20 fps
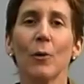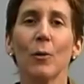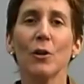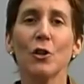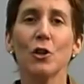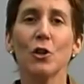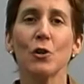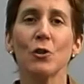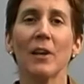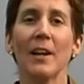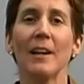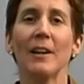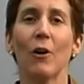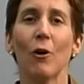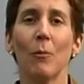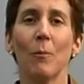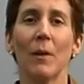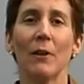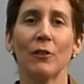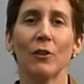what's your
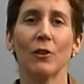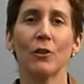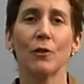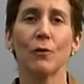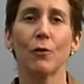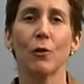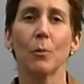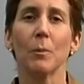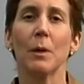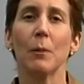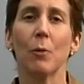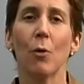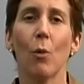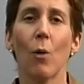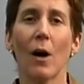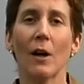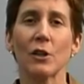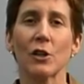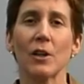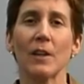take-home message for people
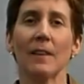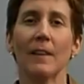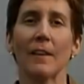watching